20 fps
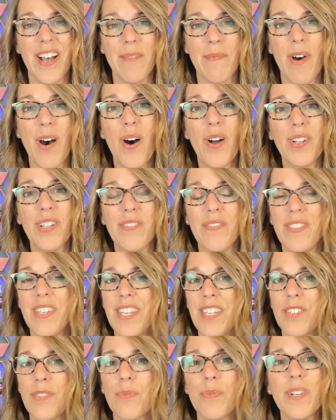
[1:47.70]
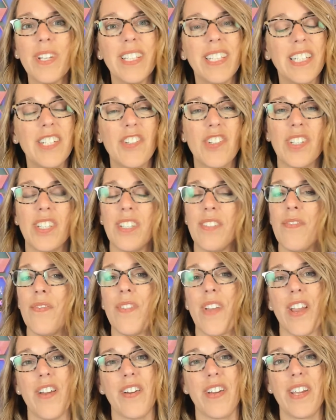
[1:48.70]
um, all of these really just
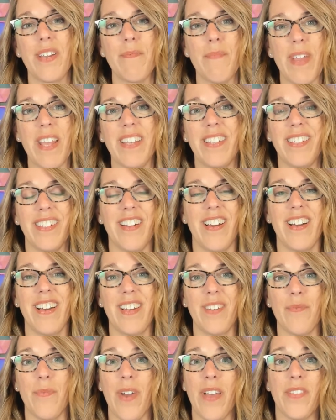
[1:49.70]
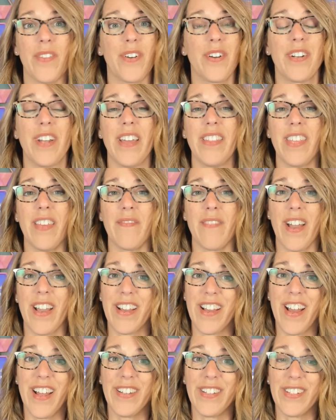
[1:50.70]
vary based on whether or not they've
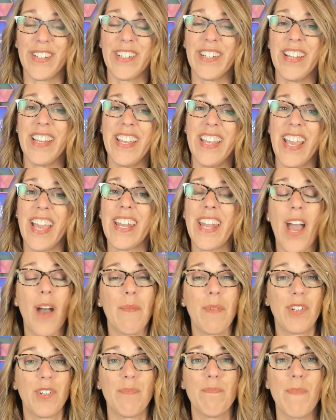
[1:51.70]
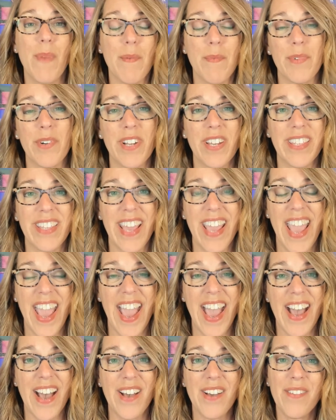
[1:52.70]
got color, and how much memory they
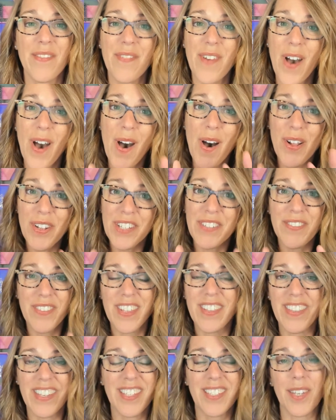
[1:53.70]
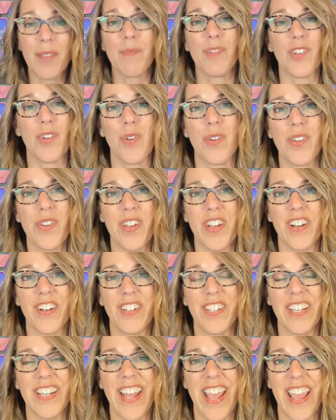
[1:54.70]
have. All of the things I'm showing you here
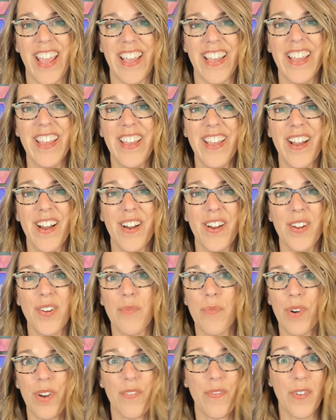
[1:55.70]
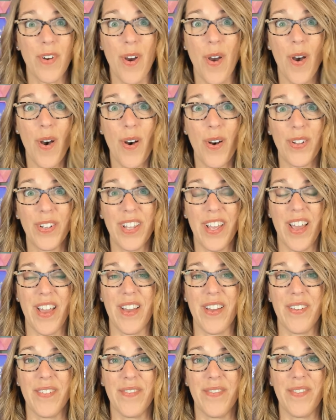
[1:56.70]
today are gonna work for all
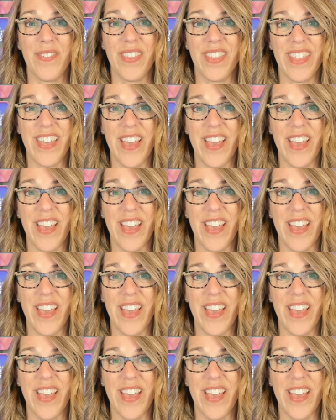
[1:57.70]
of